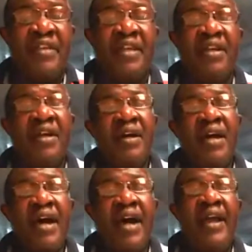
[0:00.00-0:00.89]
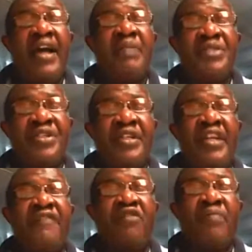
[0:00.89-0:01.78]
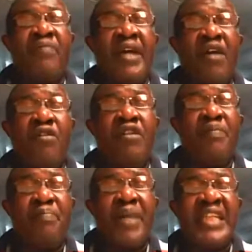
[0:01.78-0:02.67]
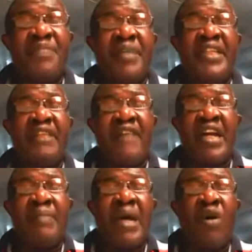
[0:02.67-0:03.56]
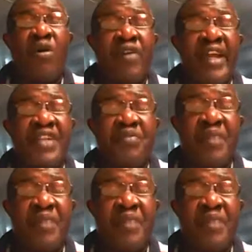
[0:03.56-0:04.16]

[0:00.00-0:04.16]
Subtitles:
I am seeing it from my own perspective and my own experience.